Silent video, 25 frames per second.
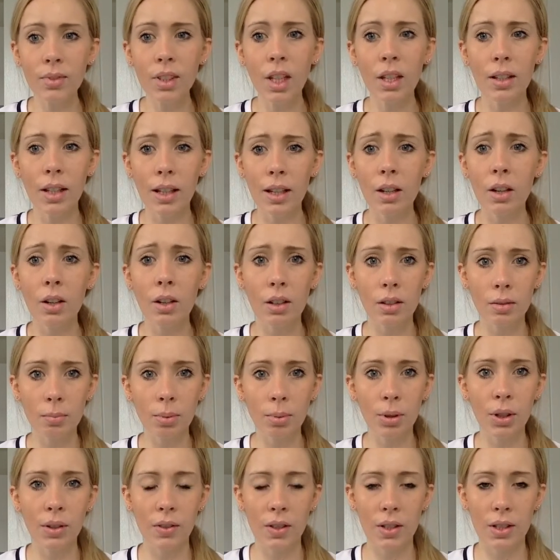They are
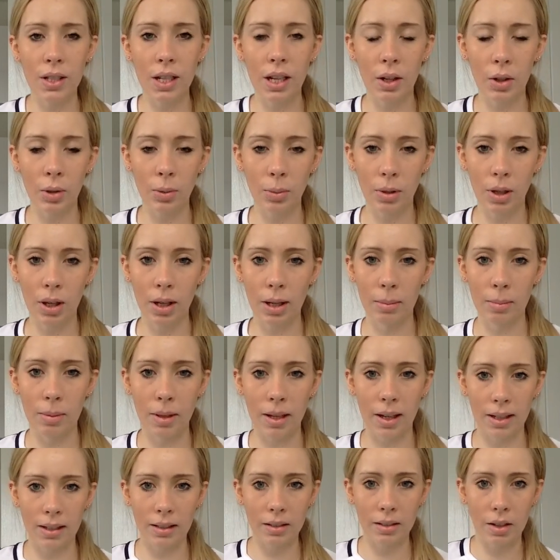proven to help curb
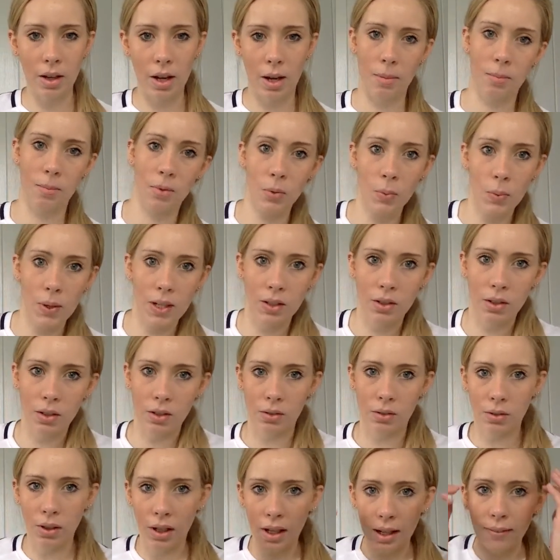that sweet
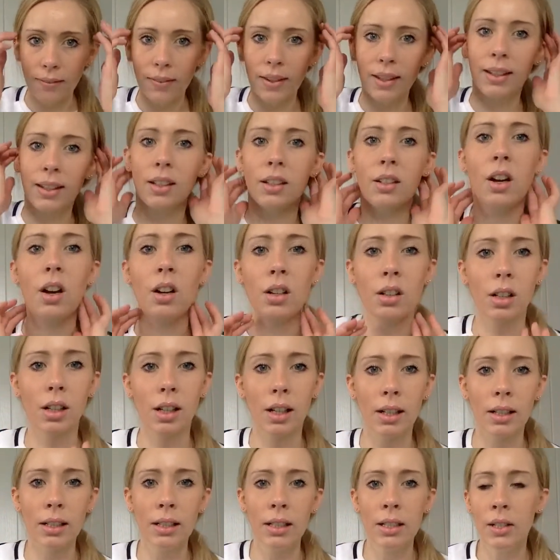tooth craving and
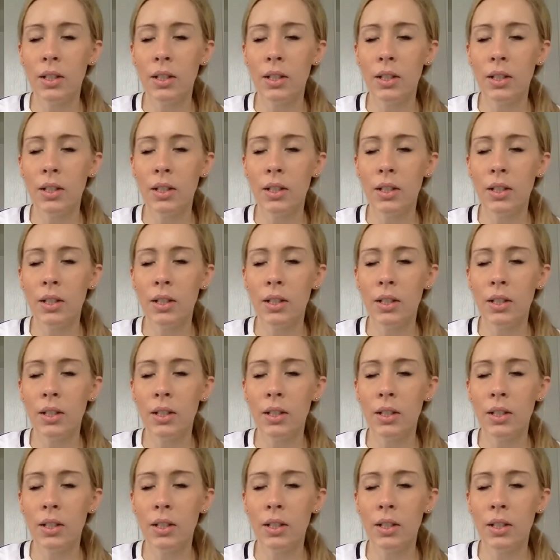hunger.